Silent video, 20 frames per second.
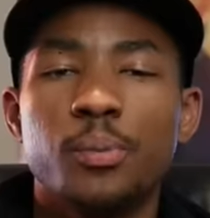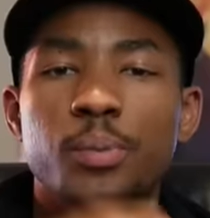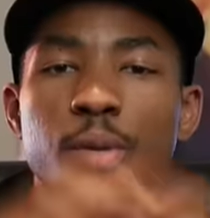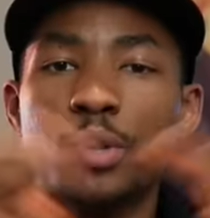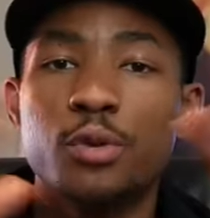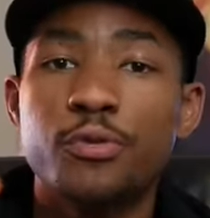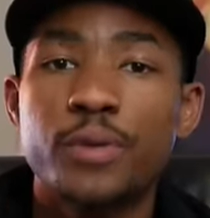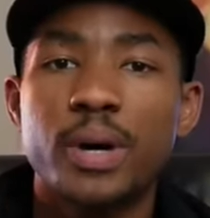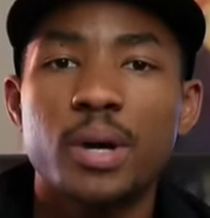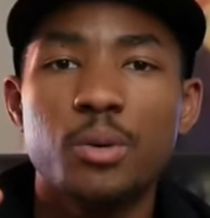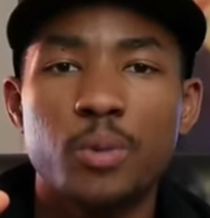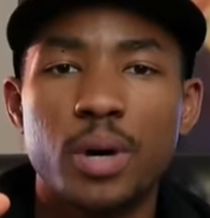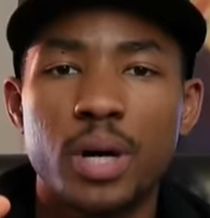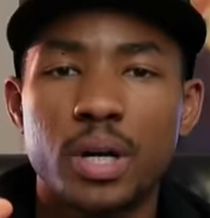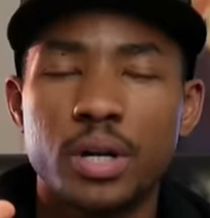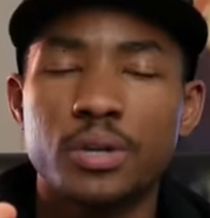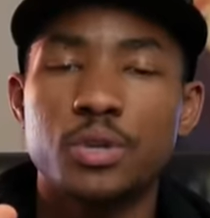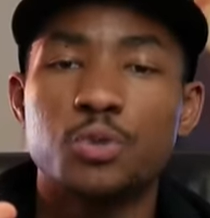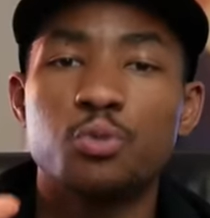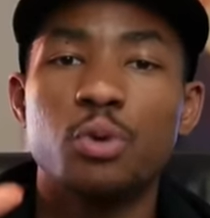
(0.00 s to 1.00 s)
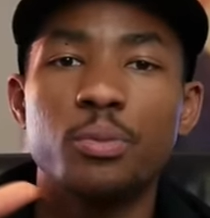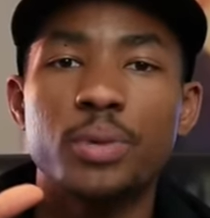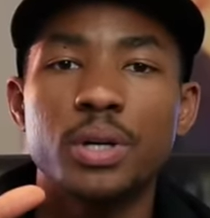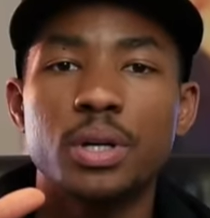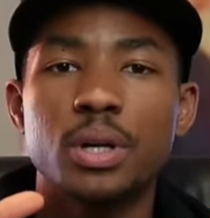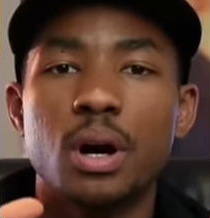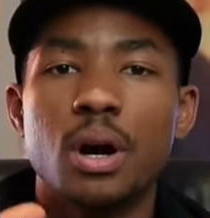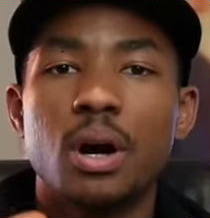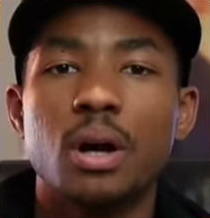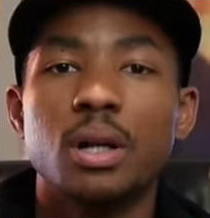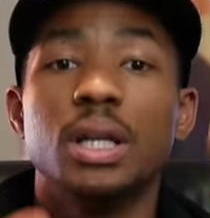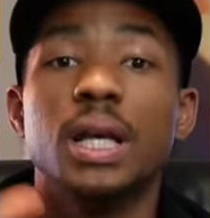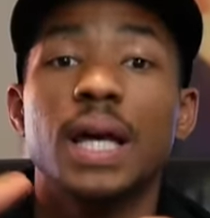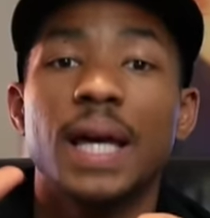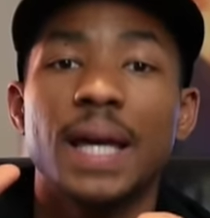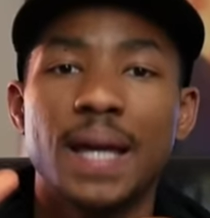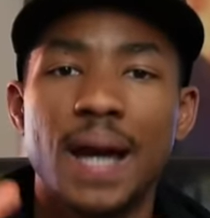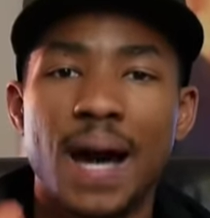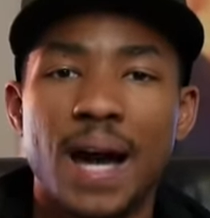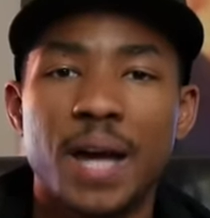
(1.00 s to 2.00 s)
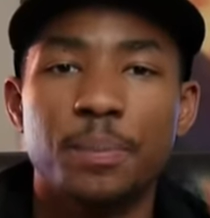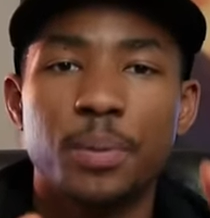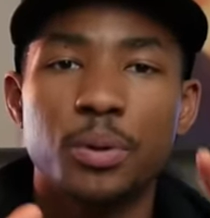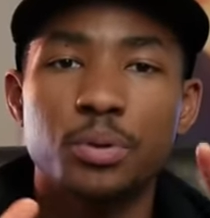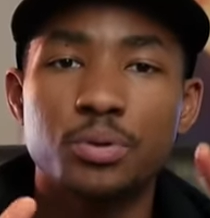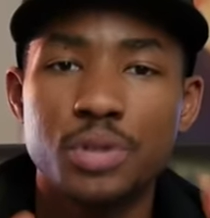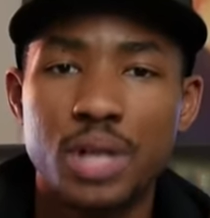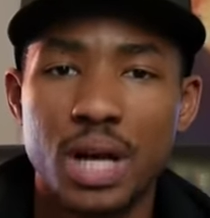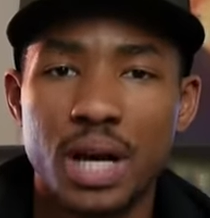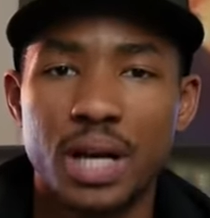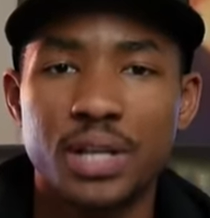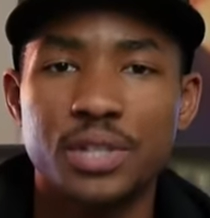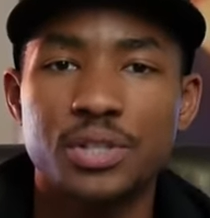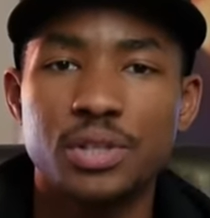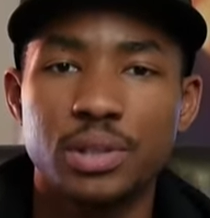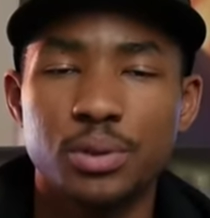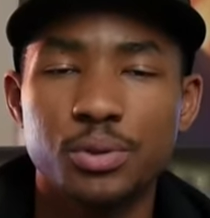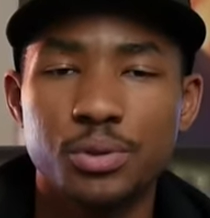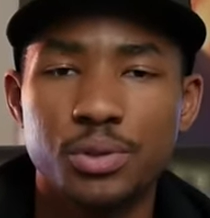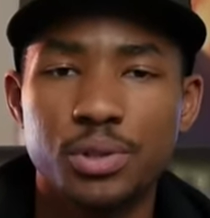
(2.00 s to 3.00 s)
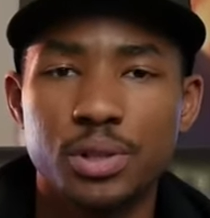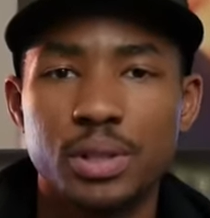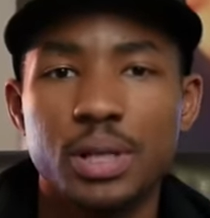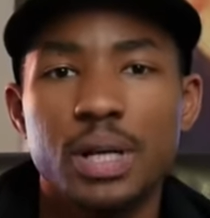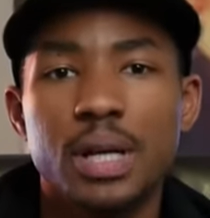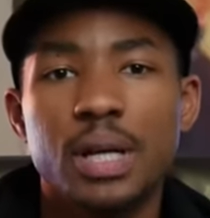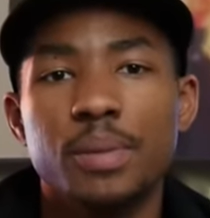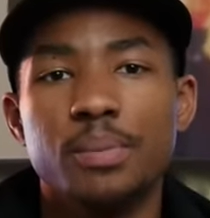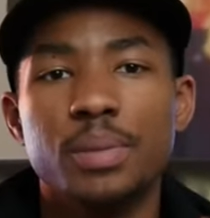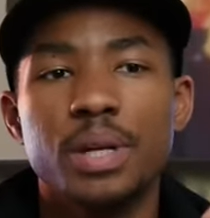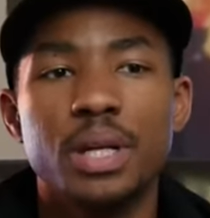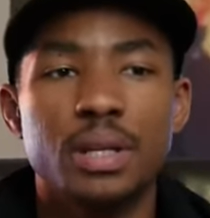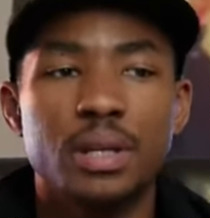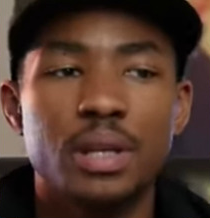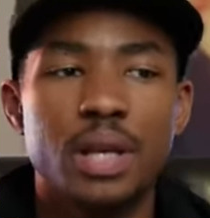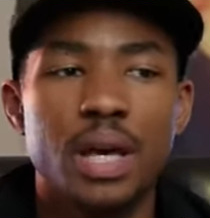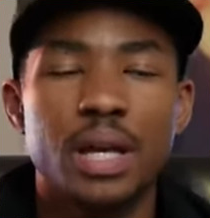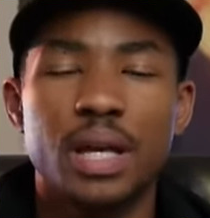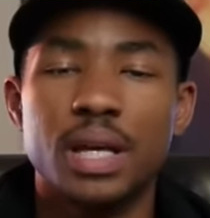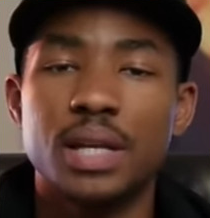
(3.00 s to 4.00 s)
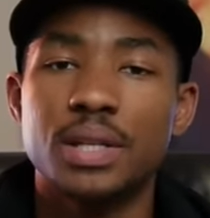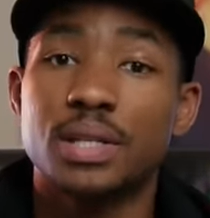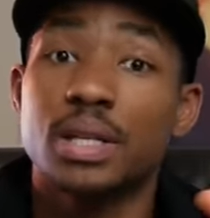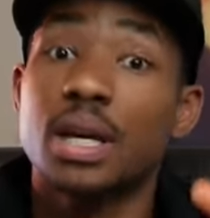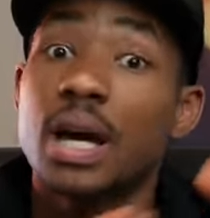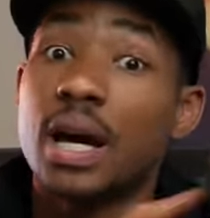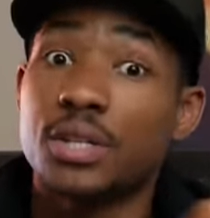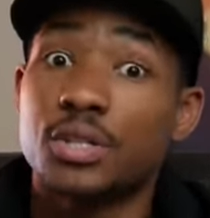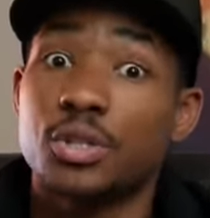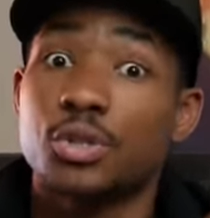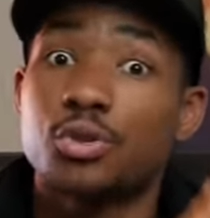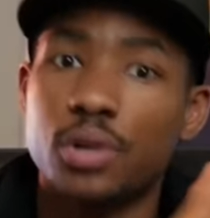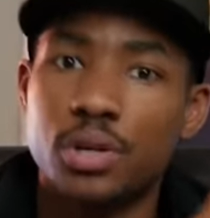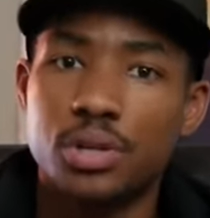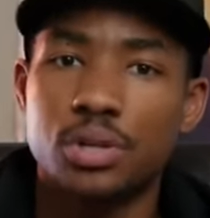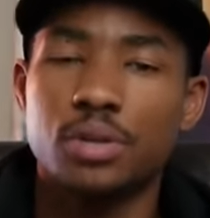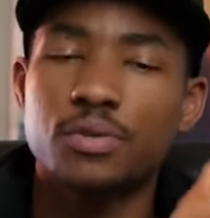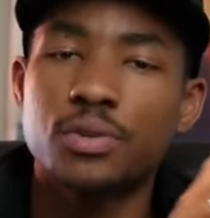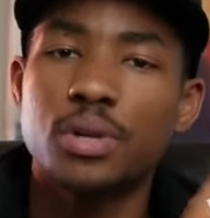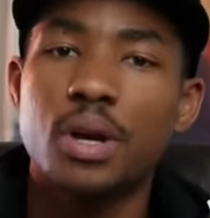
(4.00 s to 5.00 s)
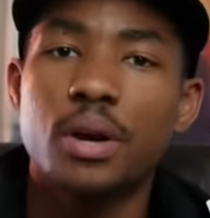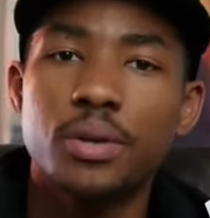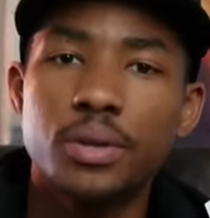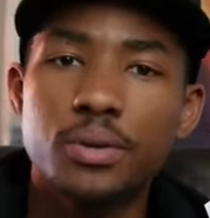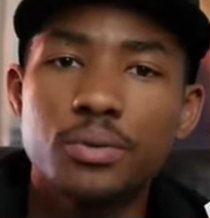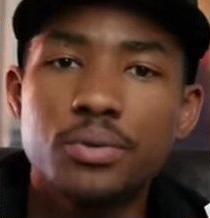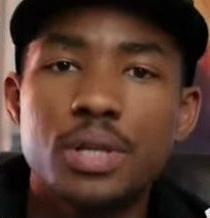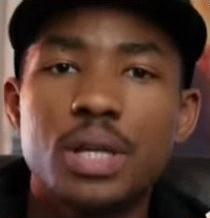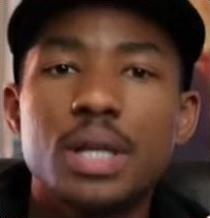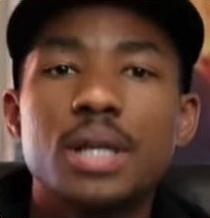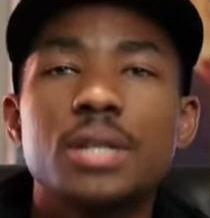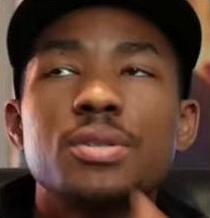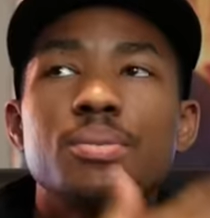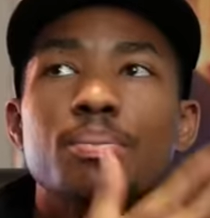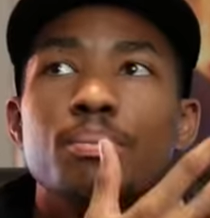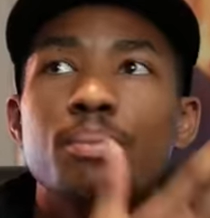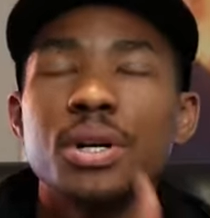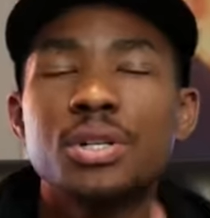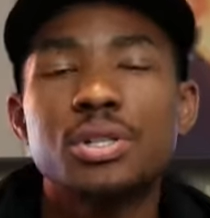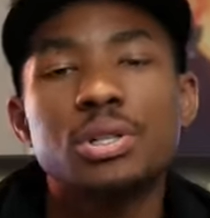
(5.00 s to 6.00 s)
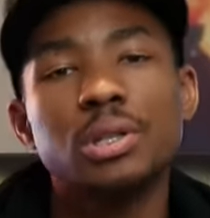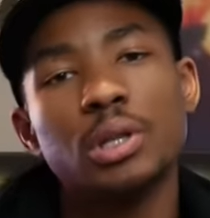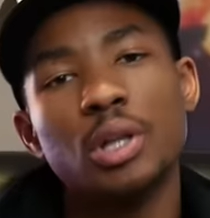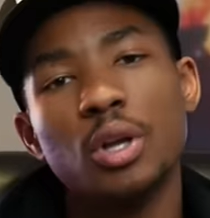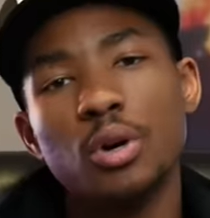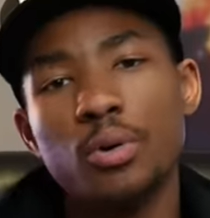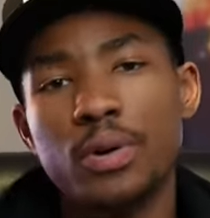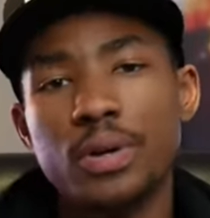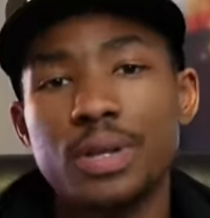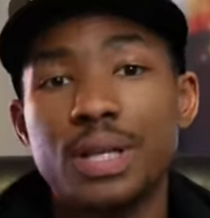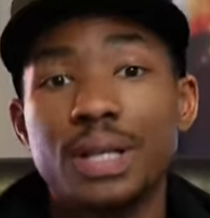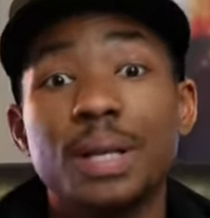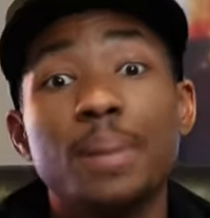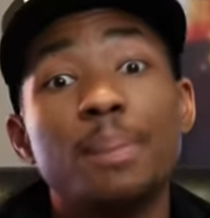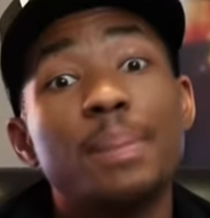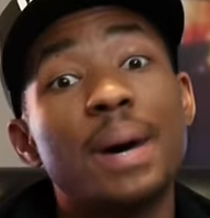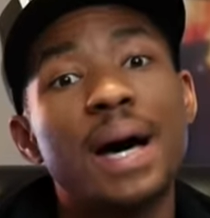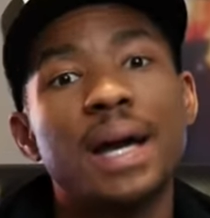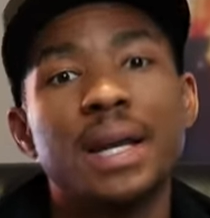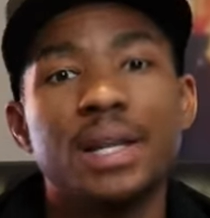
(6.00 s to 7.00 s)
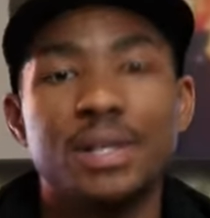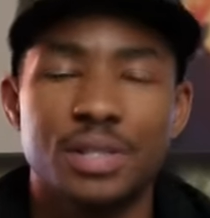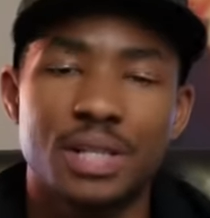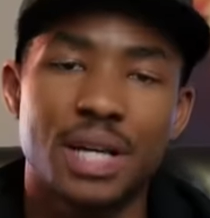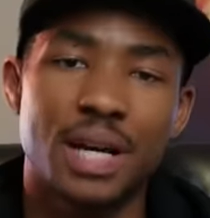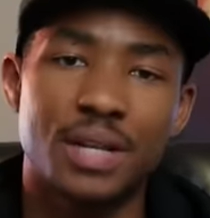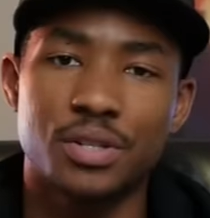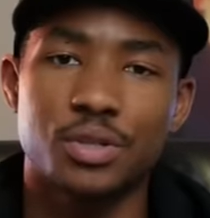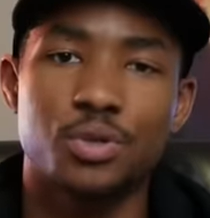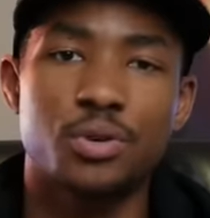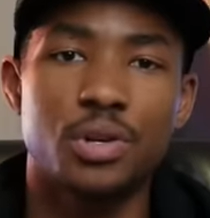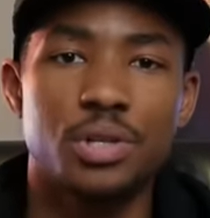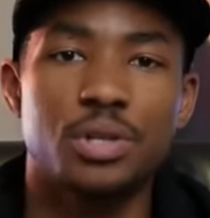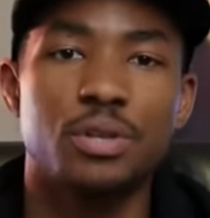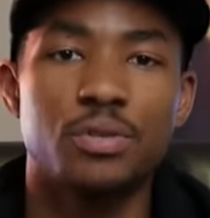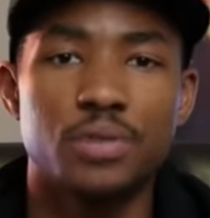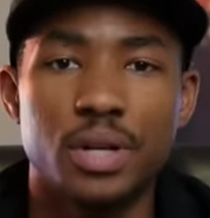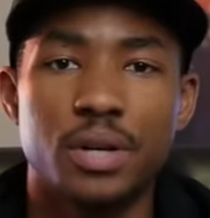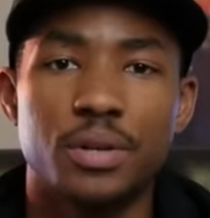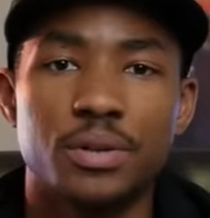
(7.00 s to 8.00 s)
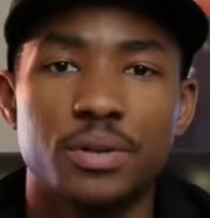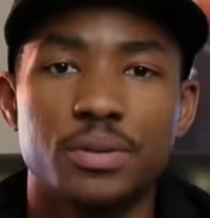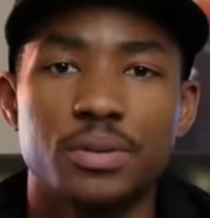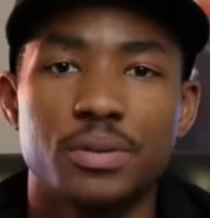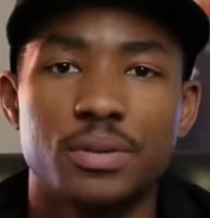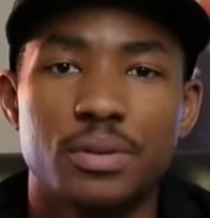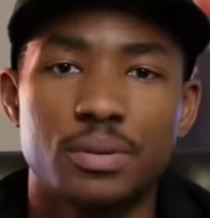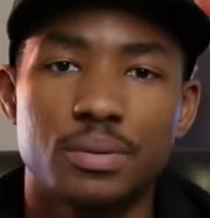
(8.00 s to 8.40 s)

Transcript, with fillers: Purified water is what we call a hypotonic solution, meaning that its concentration of solutes is much lower than the body's concentration of solutes.